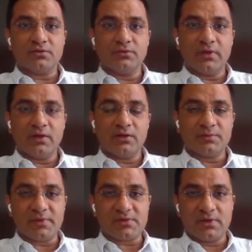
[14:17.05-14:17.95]
So there are
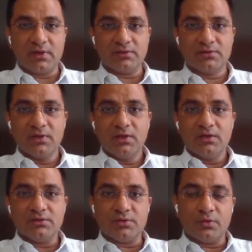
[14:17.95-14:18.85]
specialized
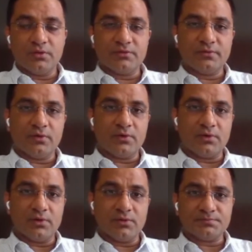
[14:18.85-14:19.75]
COEs
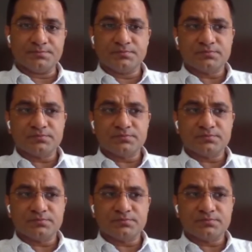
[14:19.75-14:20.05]
for